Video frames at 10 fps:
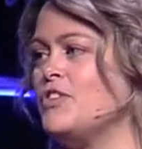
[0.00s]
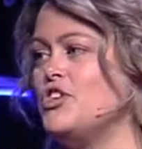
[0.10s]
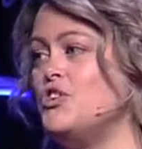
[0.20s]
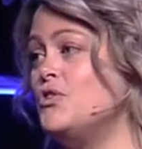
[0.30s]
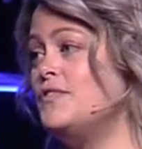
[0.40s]

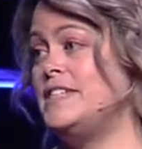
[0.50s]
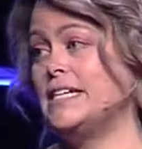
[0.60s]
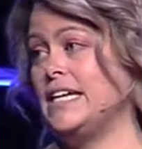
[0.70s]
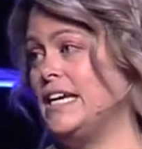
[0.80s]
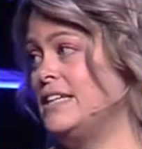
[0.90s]
You've
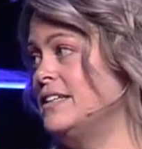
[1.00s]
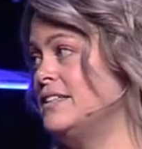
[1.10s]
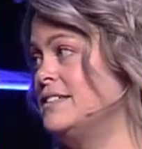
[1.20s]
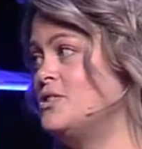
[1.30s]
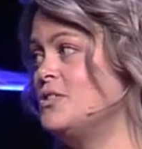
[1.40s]
done it,
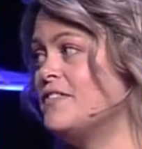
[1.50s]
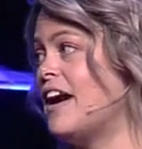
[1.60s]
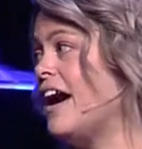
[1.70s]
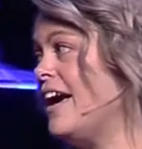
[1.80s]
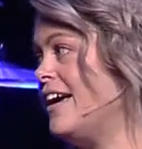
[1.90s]
so have
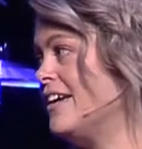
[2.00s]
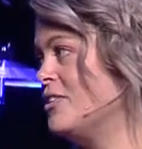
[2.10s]
I.